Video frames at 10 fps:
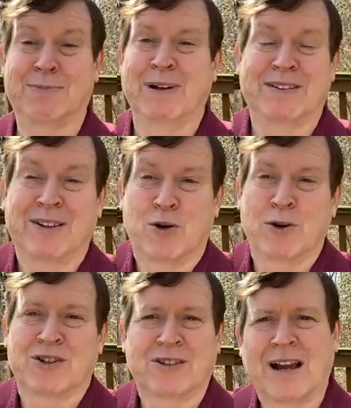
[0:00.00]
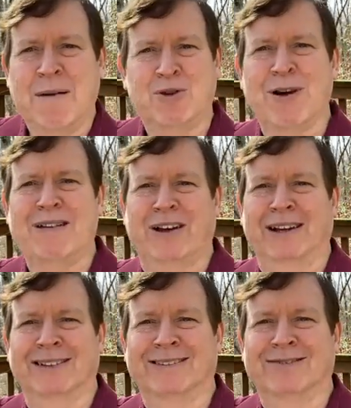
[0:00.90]
but of course I'm
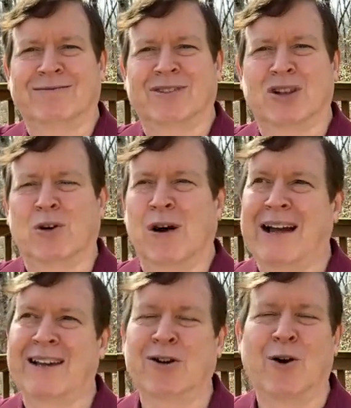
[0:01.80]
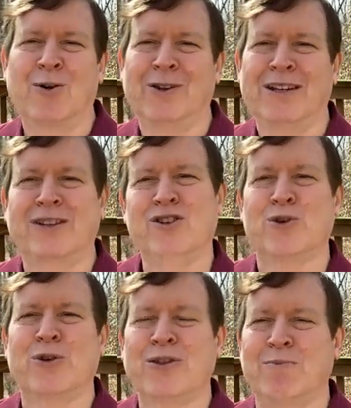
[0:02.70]
driving, so I can only
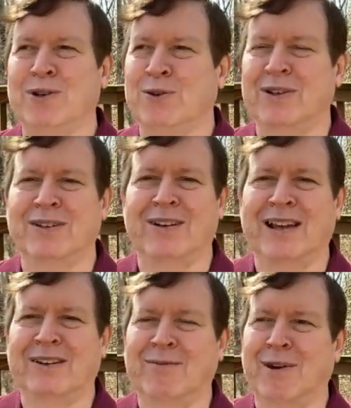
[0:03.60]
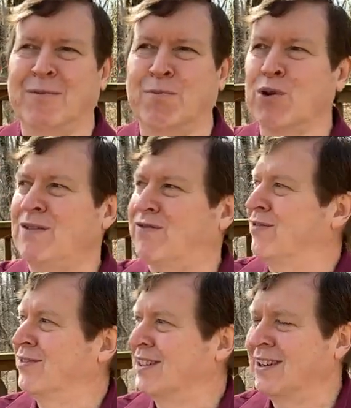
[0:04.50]
enjoy the beauty in in, in brief
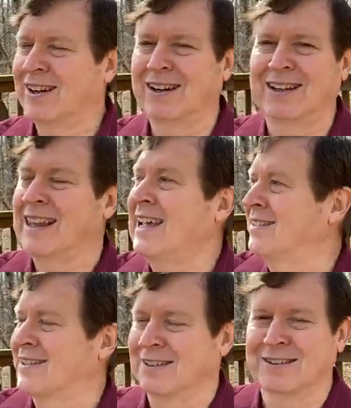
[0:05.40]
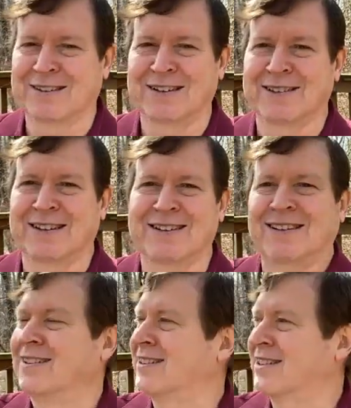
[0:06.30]
glances as I
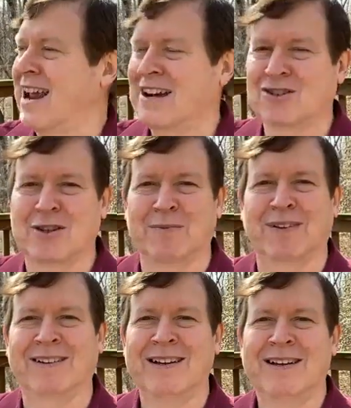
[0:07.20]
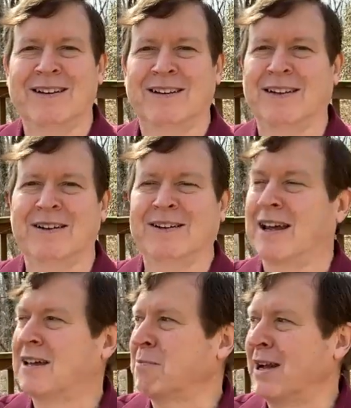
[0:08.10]
snatch them, uh, uh,
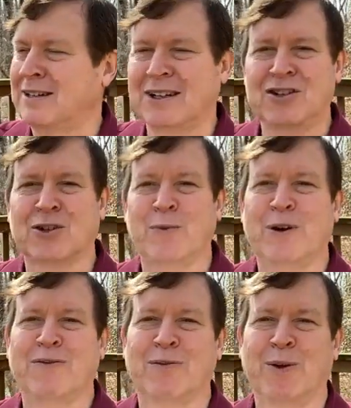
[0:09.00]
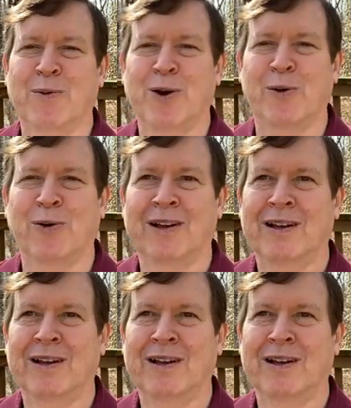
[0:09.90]
taking my attention away from the road.